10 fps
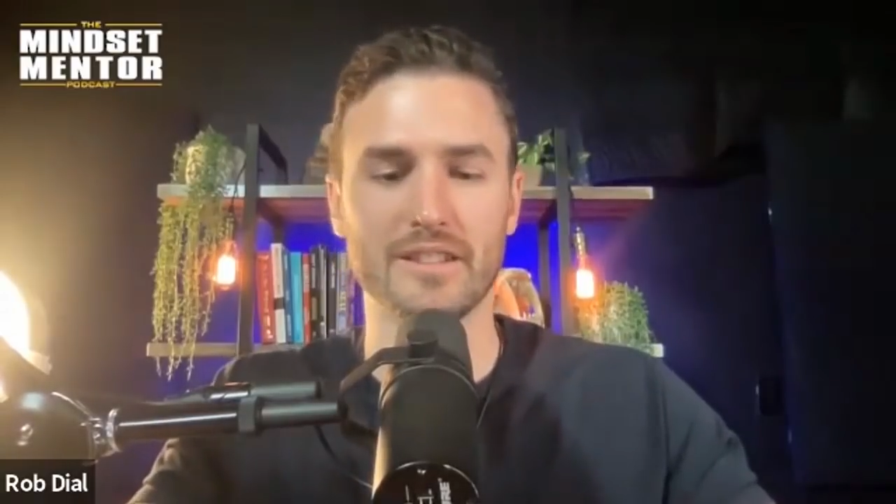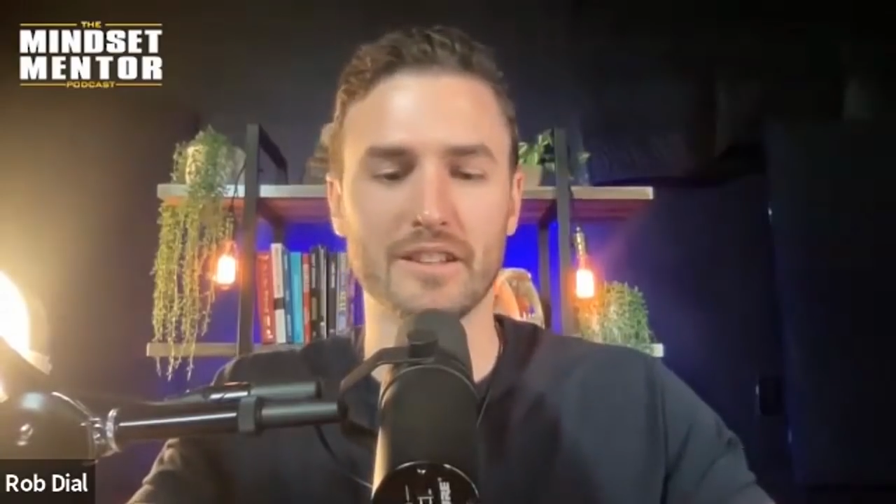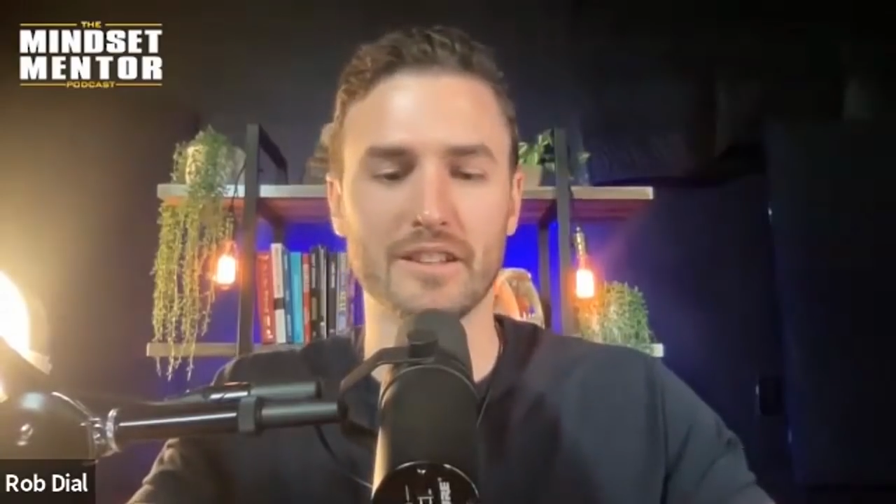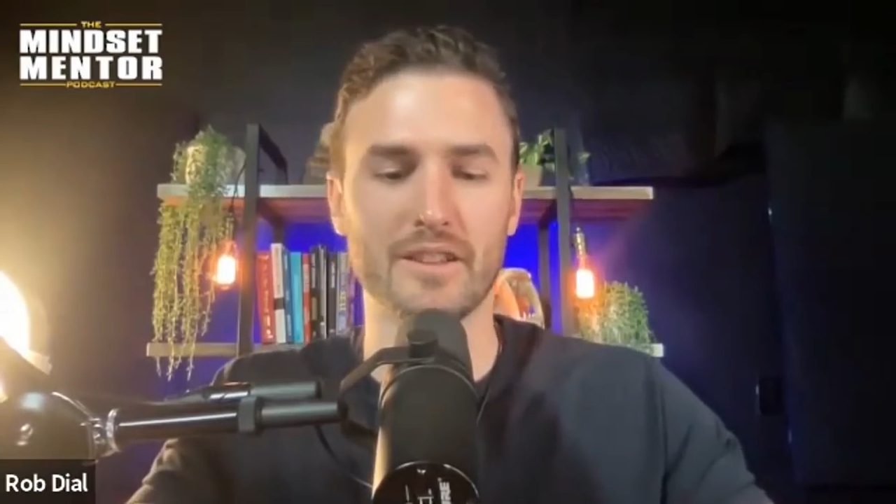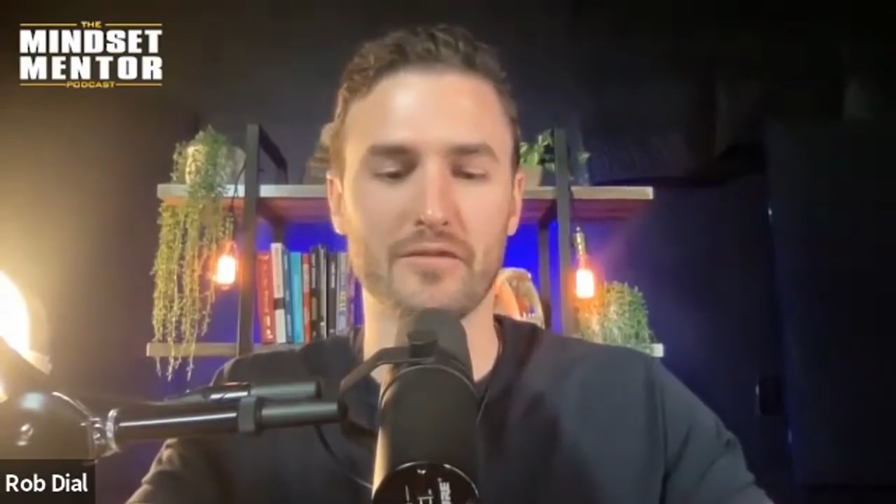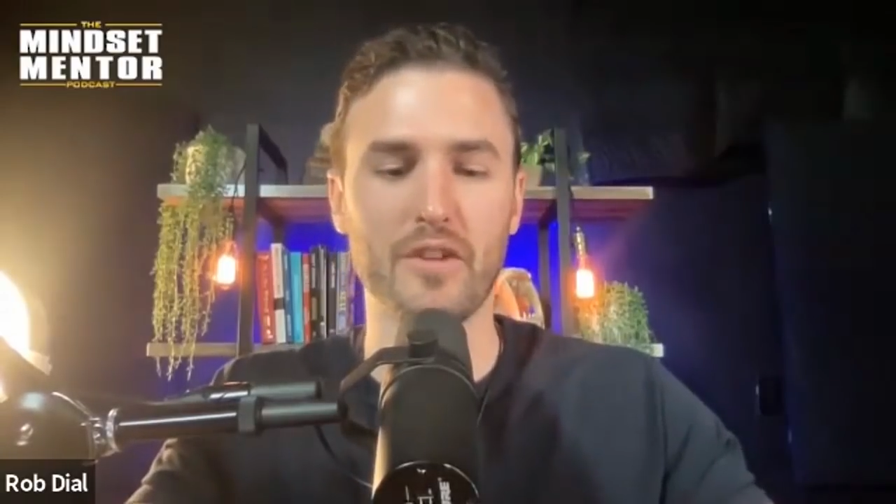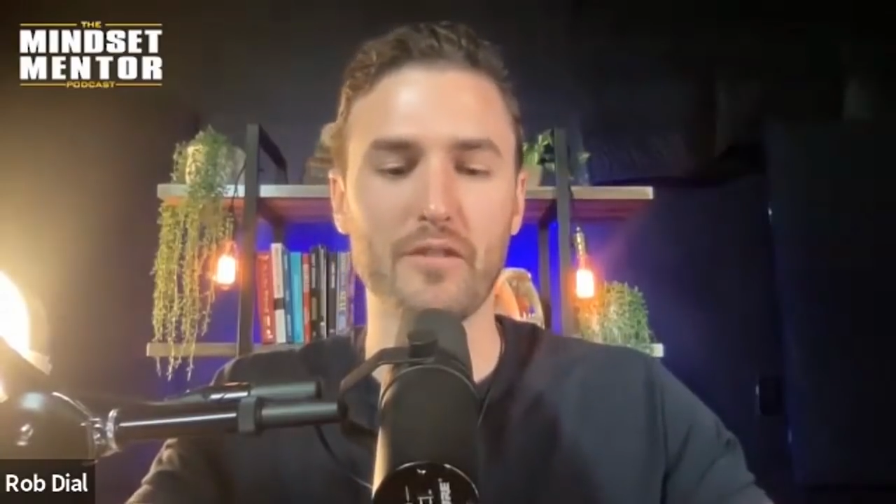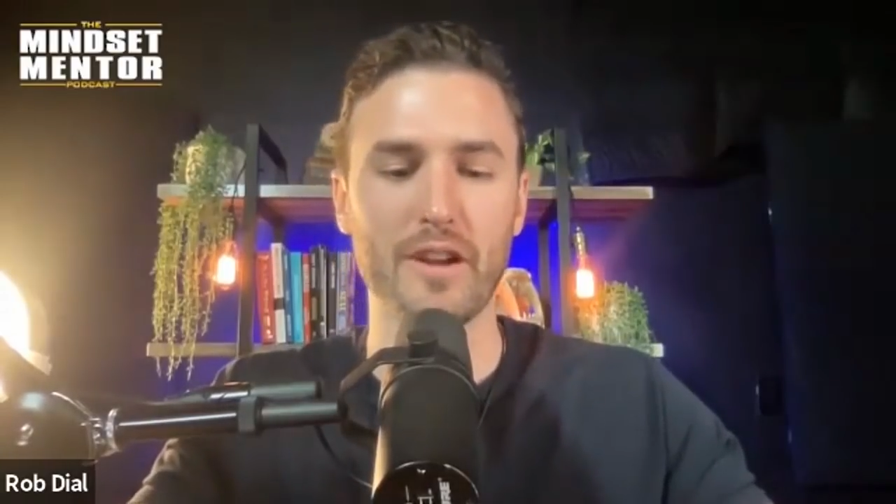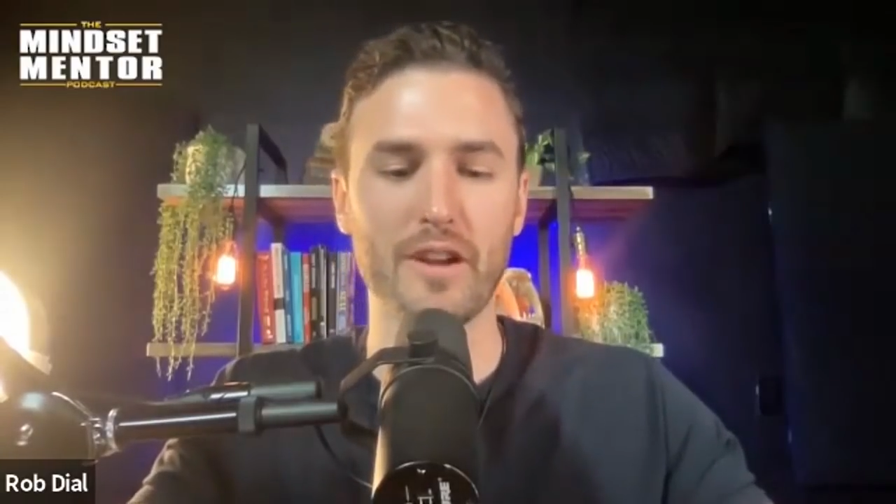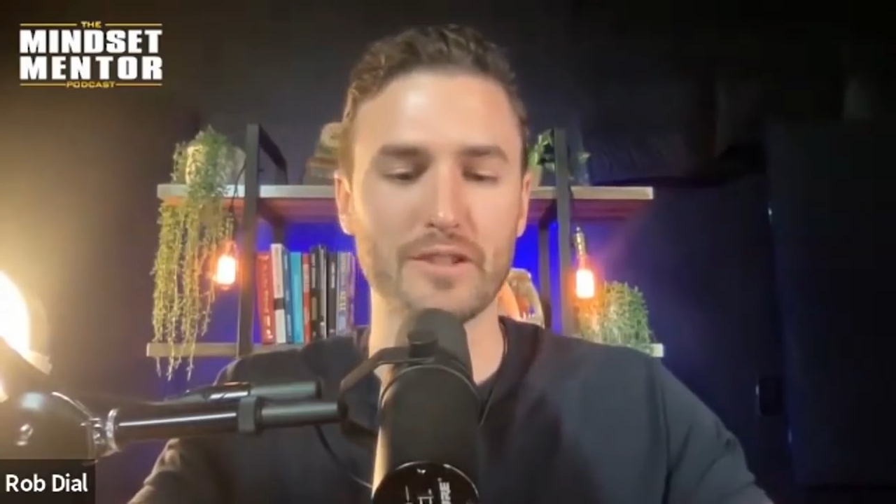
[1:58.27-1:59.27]
the, the
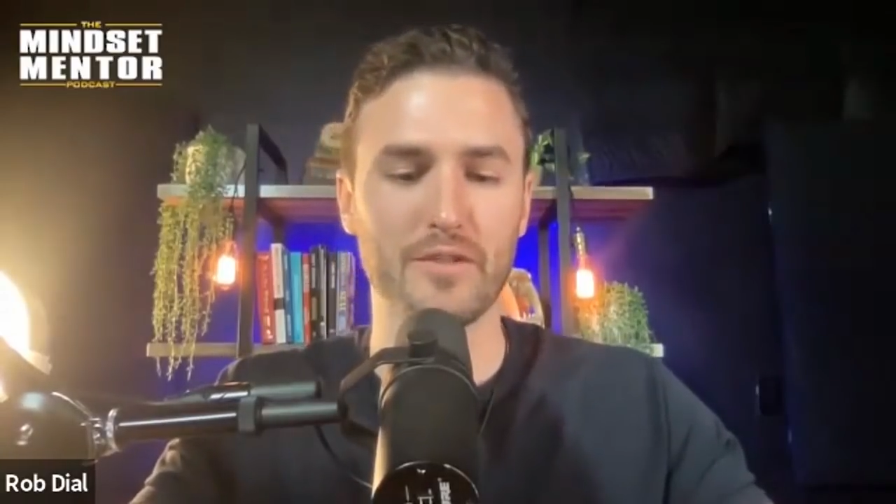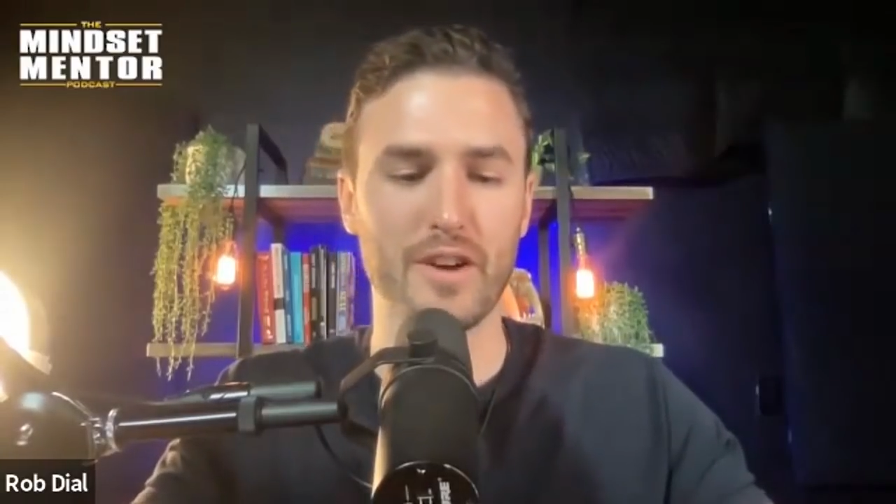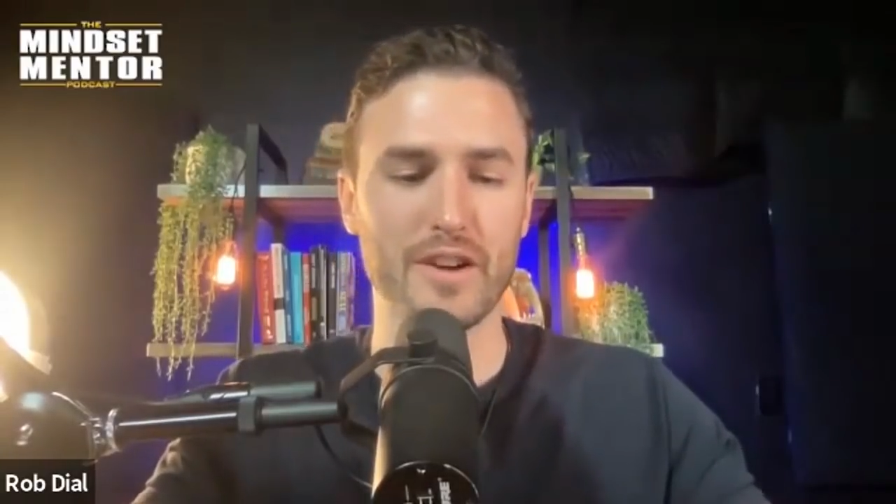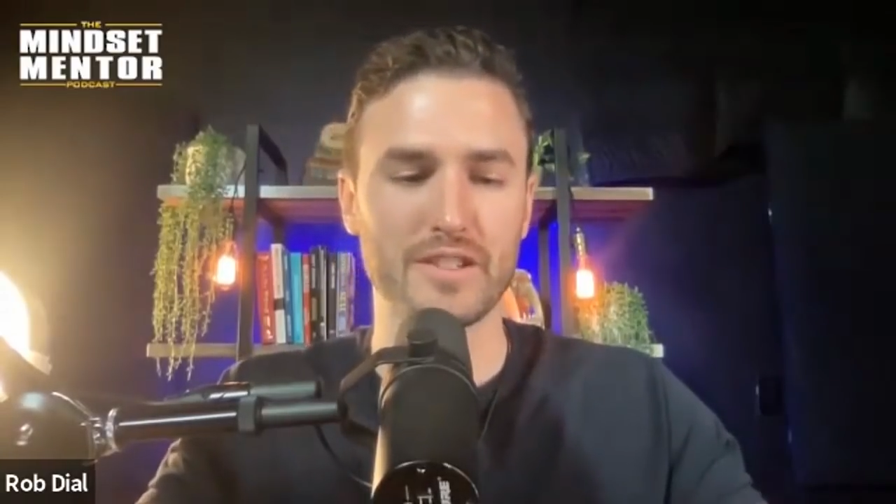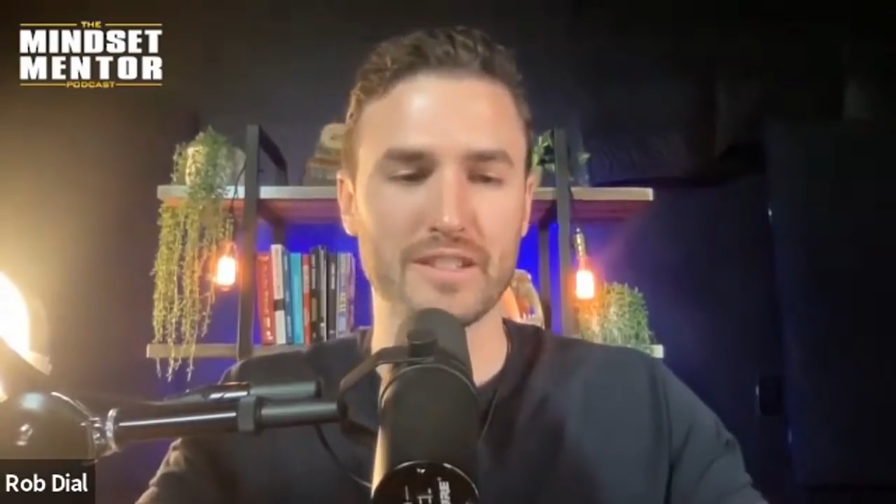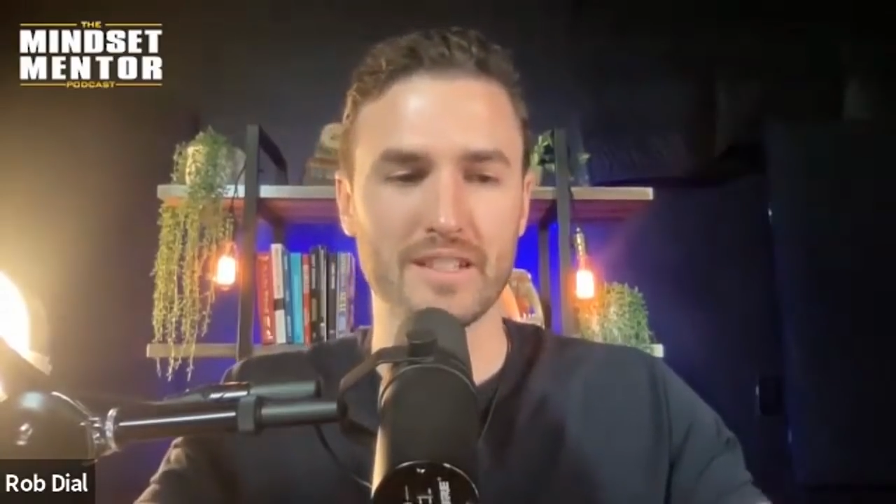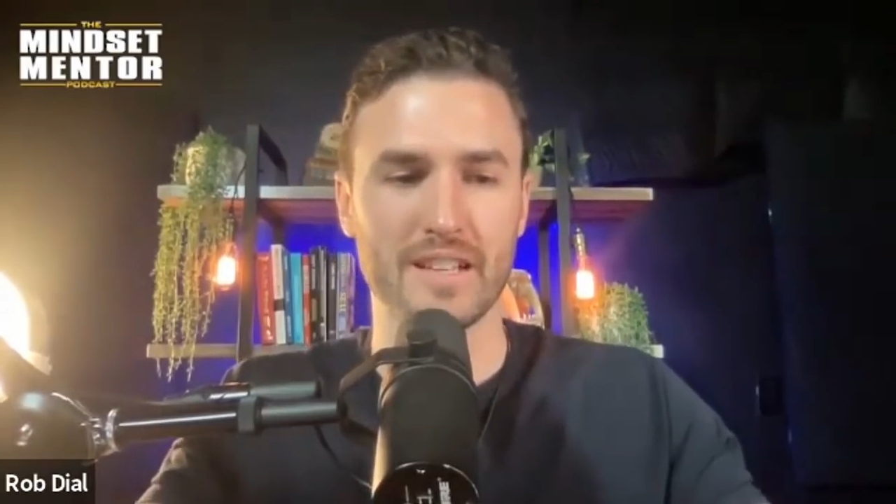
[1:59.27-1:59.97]
front runners as far as,